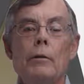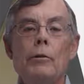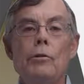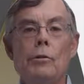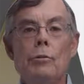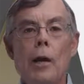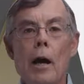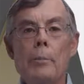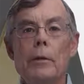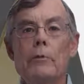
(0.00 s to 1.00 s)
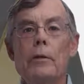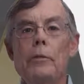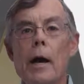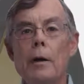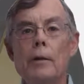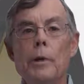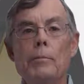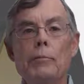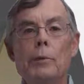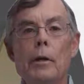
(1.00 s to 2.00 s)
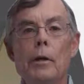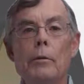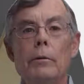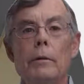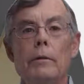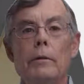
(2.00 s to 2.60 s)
You use comments to document your code.